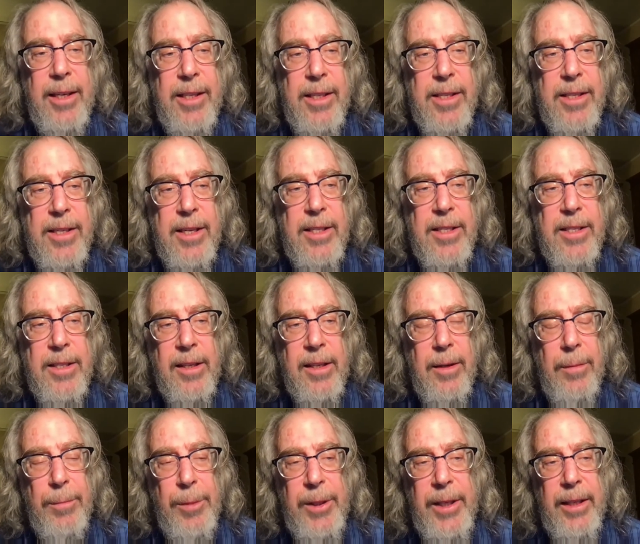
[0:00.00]
it's
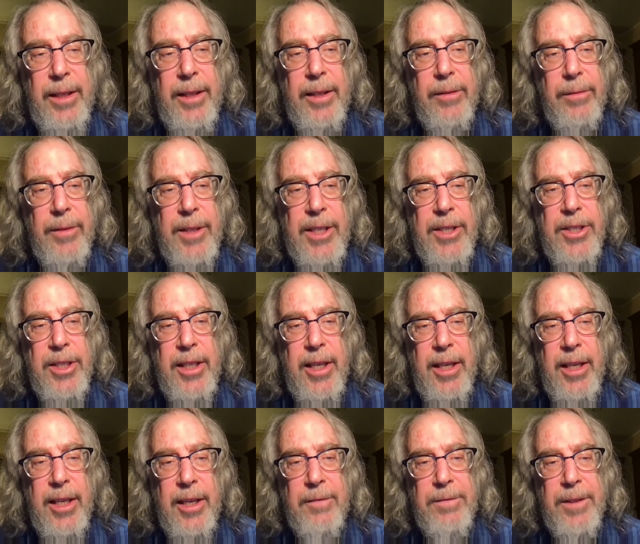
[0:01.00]
completely rigid
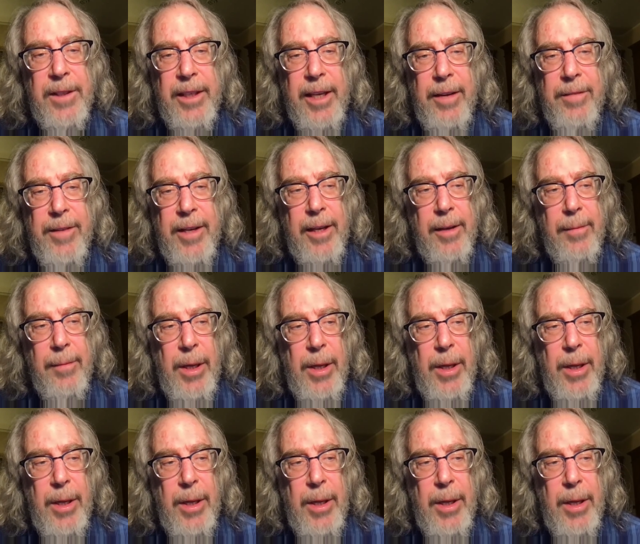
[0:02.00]
and unforgiving,